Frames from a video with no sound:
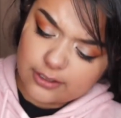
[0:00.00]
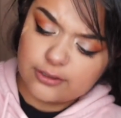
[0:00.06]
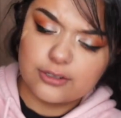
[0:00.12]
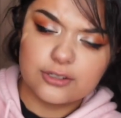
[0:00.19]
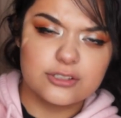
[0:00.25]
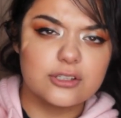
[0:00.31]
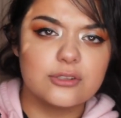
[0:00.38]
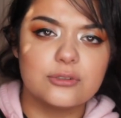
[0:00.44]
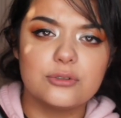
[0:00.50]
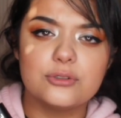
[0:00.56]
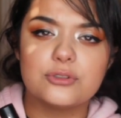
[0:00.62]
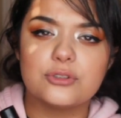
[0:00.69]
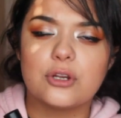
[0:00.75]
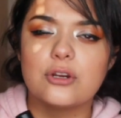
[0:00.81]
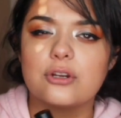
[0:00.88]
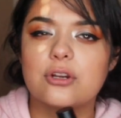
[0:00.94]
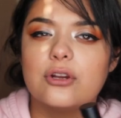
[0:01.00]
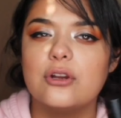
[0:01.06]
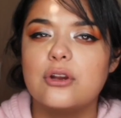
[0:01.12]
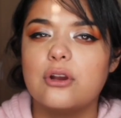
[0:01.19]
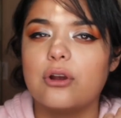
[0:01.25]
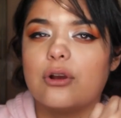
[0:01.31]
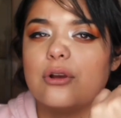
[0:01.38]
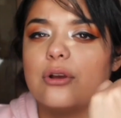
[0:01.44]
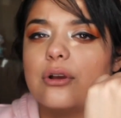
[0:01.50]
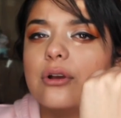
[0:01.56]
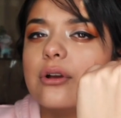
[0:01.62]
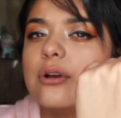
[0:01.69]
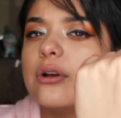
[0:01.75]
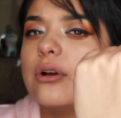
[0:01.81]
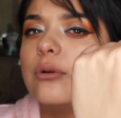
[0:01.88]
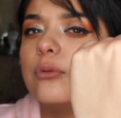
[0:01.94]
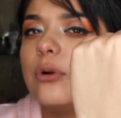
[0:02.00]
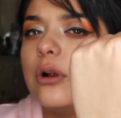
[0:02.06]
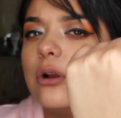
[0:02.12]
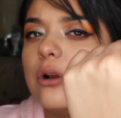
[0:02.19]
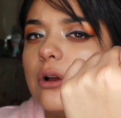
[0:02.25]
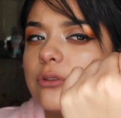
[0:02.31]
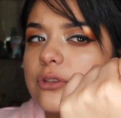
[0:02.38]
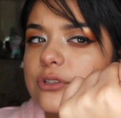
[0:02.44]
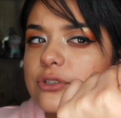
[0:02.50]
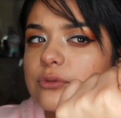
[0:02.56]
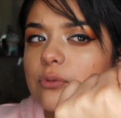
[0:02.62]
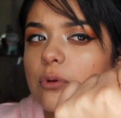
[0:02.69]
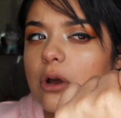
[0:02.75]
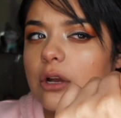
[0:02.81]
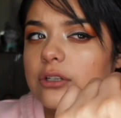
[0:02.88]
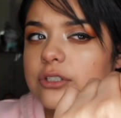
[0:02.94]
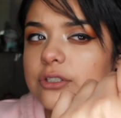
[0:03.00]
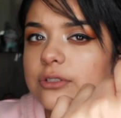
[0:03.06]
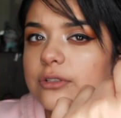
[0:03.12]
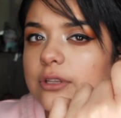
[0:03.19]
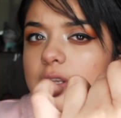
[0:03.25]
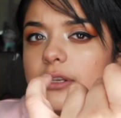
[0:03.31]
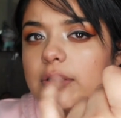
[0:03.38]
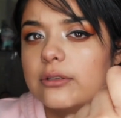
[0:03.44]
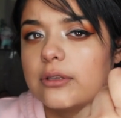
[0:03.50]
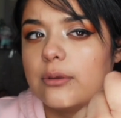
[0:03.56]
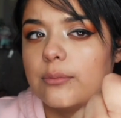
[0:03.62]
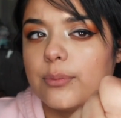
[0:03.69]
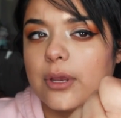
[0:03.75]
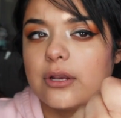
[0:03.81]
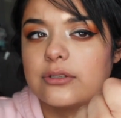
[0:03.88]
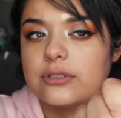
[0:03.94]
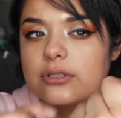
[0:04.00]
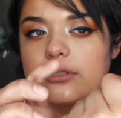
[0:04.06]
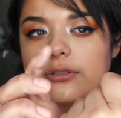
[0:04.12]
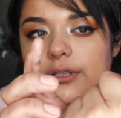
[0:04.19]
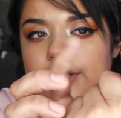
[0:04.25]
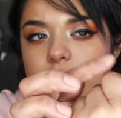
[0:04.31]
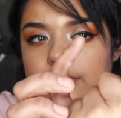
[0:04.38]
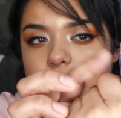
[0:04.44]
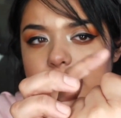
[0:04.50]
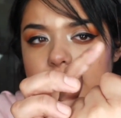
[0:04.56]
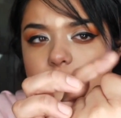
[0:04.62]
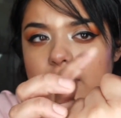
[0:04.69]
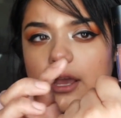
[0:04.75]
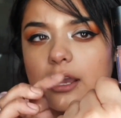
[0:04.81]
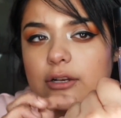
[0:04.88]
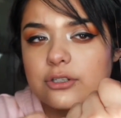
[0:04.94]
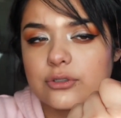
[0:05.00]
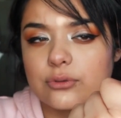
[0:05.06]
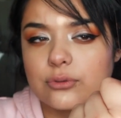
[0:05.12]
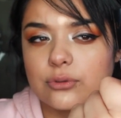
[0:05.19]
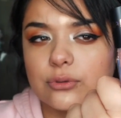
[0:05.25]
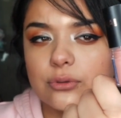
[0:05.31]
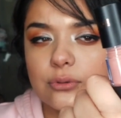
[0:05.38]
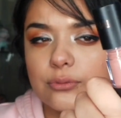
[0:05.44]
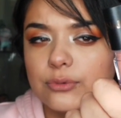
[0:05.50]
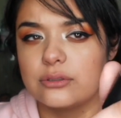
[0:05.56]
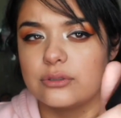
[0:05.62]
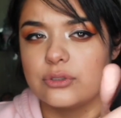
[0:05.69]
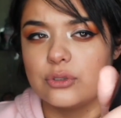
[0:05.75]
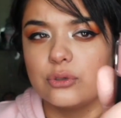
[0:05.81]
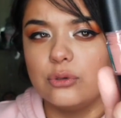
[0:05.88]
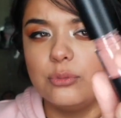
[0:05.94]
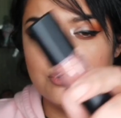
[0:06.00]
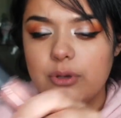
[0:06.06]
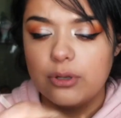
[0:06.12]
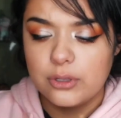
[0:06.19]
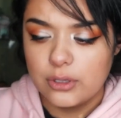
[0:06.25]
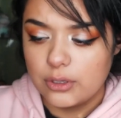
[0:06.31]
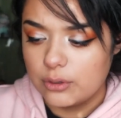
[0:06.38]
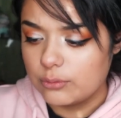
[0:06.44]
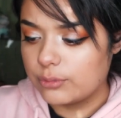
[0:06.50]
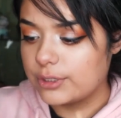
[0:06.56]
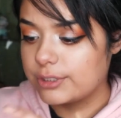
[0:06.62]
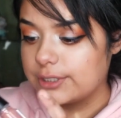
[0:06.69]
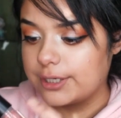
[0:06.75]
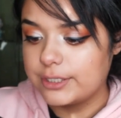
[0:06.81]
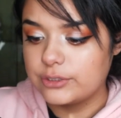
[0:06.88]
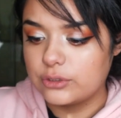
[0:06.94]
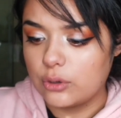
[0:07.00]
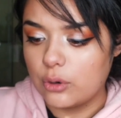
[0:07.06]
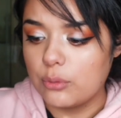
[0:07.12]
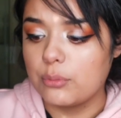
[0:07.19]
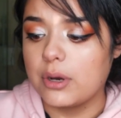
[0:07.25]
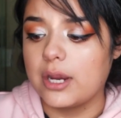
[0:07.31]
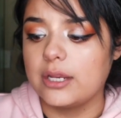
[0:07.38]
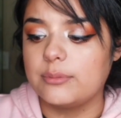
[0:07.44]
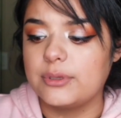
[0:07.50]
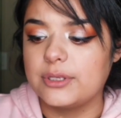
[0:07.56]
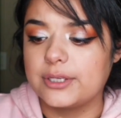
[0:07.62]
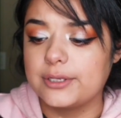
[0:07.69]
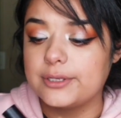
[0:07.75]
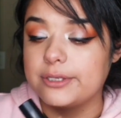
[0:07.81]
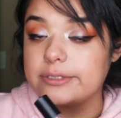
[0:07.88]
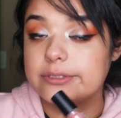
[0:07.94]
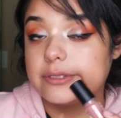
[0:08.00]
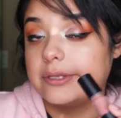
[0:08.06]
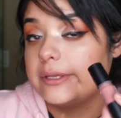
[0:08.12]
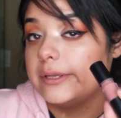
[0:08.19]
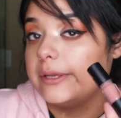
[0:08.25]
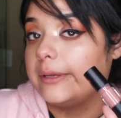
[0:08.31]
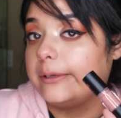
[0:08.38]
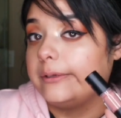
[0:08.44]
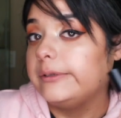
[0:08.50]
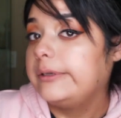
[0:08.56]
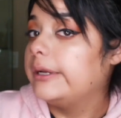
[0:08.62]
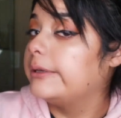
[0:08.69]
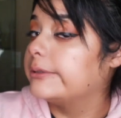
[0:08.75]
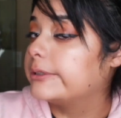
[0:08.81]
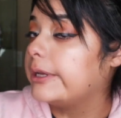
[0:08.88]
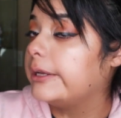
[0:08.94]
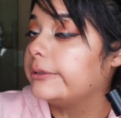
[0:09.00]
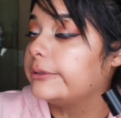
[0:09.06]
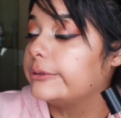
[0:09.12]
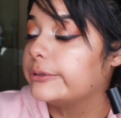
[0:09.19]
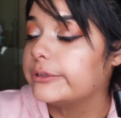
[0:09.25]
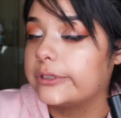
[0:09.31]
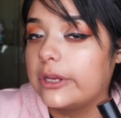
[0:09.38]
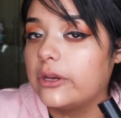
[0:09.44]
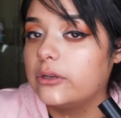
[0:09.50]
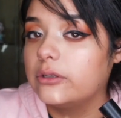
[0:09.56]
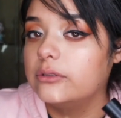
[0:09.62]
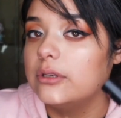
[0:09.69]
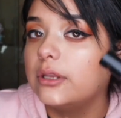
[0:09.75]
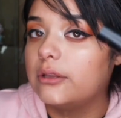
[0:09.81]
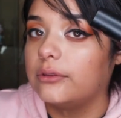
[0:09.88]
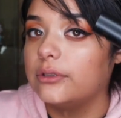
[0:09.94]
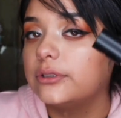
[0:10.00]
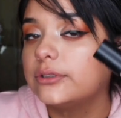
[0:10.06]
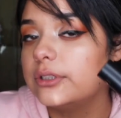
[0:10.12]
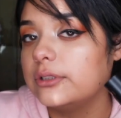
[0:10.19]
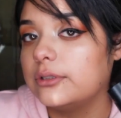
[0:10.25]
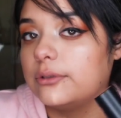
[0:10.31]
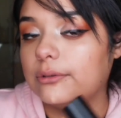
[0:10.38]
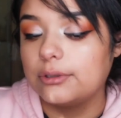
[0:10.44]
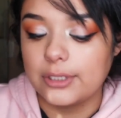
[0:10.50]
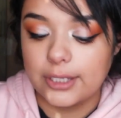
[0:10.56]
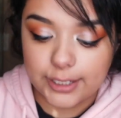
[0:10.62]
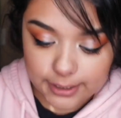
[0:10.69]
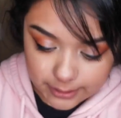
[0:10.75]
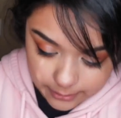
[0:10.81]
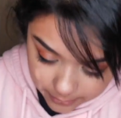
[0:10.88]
looks a little darker on the swatch than compared to like the actual tube, which I don't mind because I was kind of a little scared. It looked a little light.